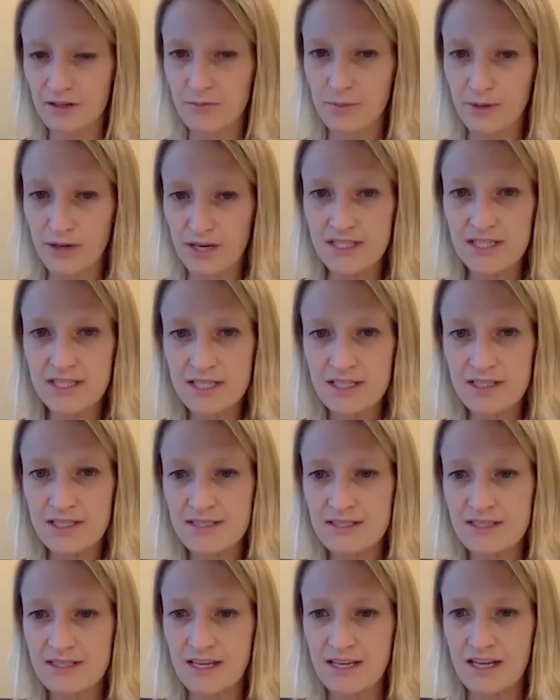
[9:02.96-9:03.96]

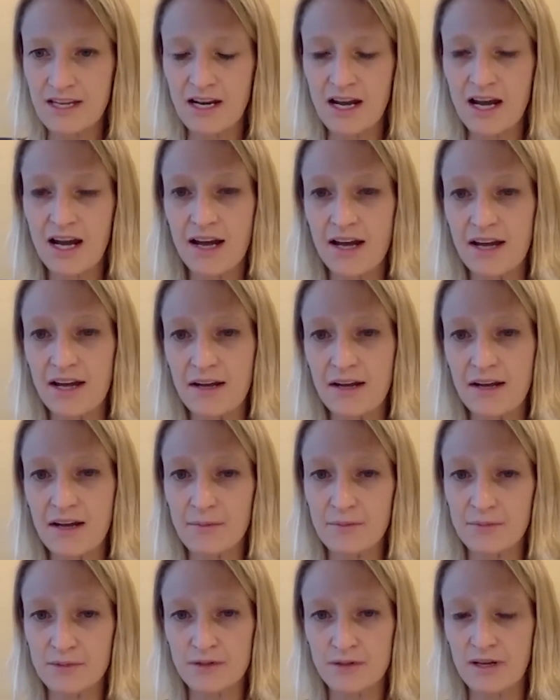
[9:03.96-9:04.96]
braces, and
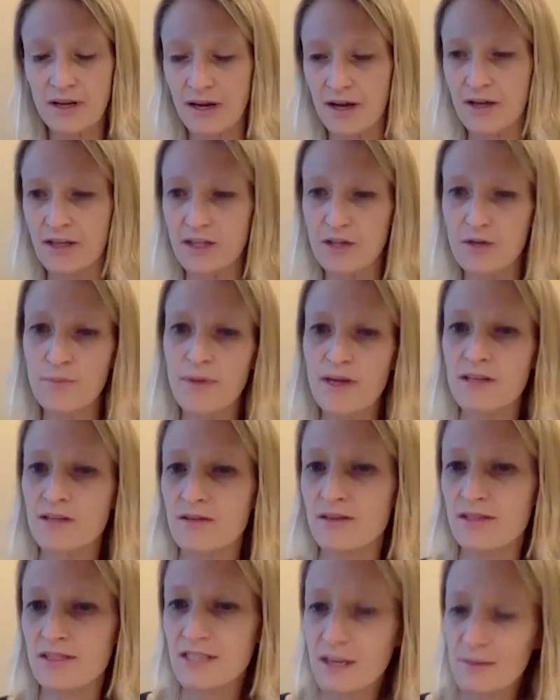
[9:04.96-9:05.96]
you may
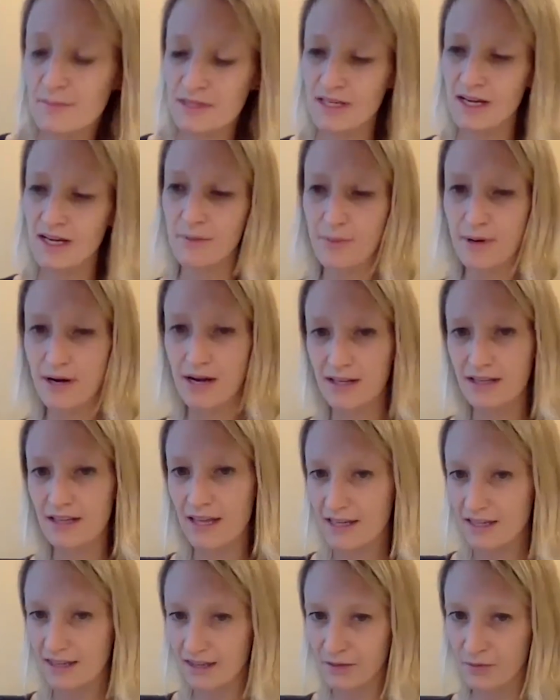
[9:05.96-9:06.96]
do the same as I, but I
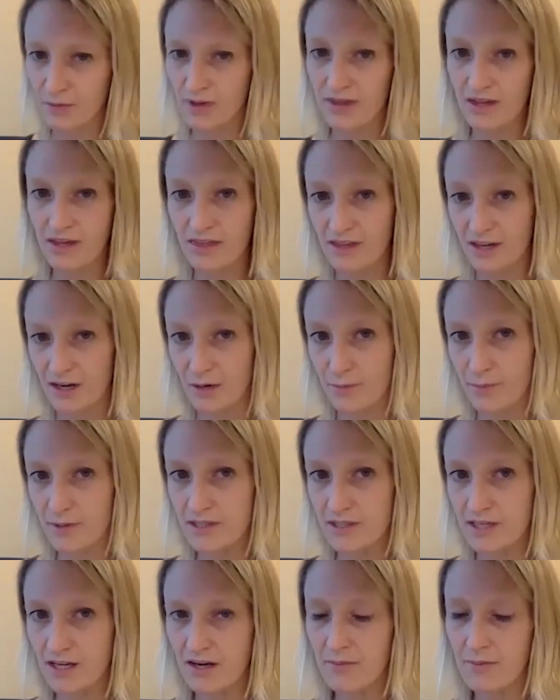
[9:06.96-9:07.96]
like it when the
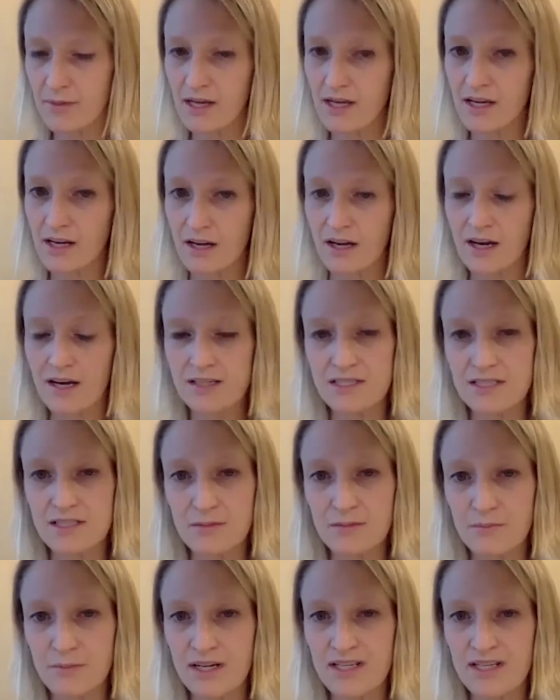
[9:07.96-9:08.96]
therapists kind of make a
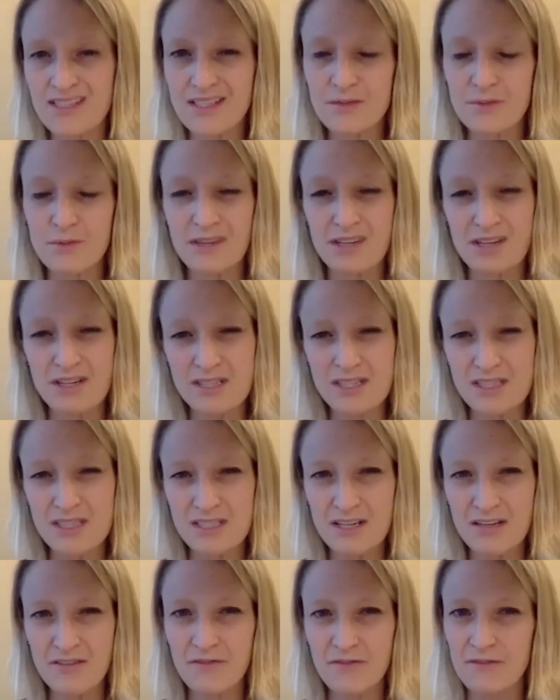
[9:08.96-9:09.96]
custom brace, because when they're
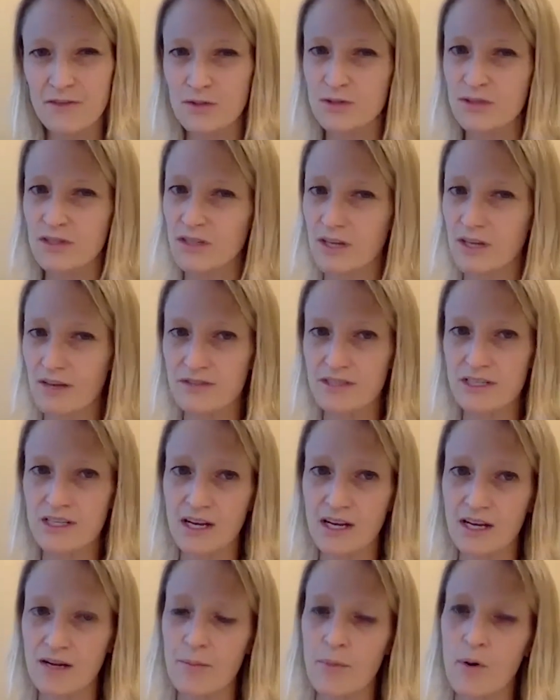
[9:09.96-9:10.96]
stiff, usually you have to
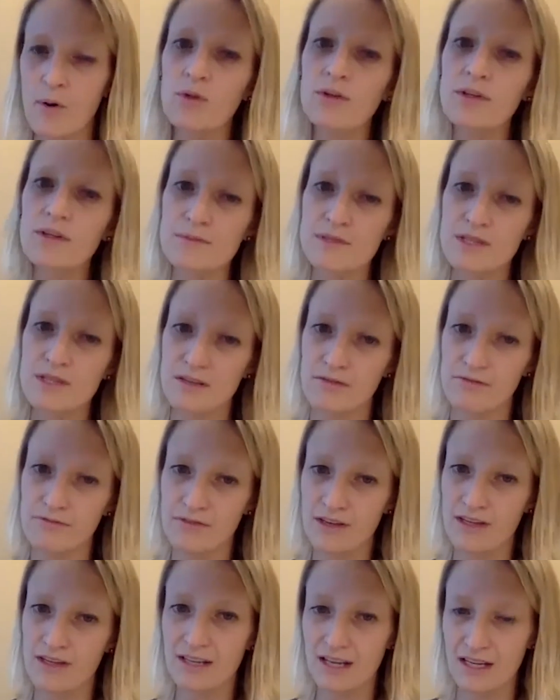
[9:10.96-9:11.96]
kind of mold them so they
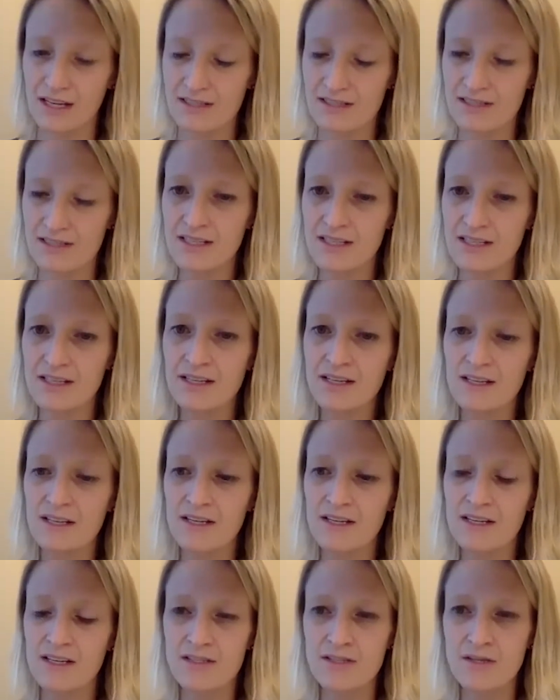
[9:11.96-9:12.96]
fit nicely.
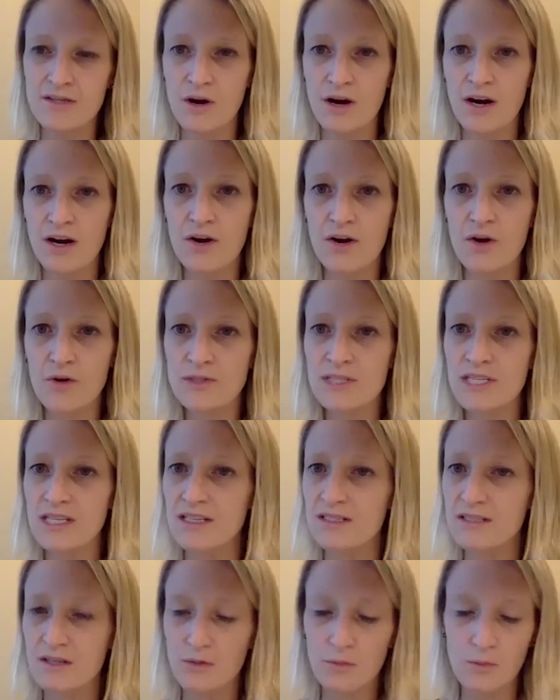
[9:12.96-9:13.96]
So our
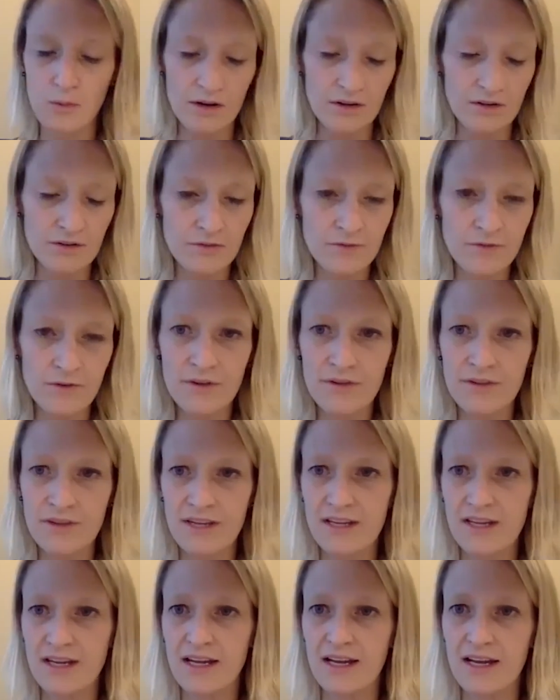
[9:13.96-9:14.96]
OTs are wonderful.
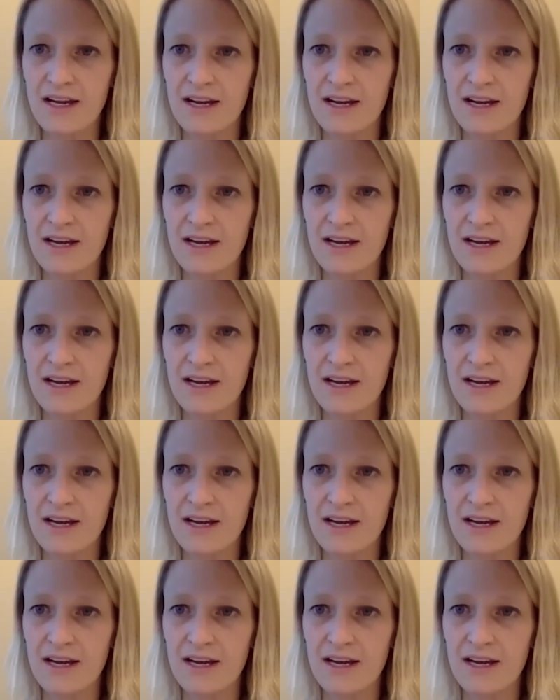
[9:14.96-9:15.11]
They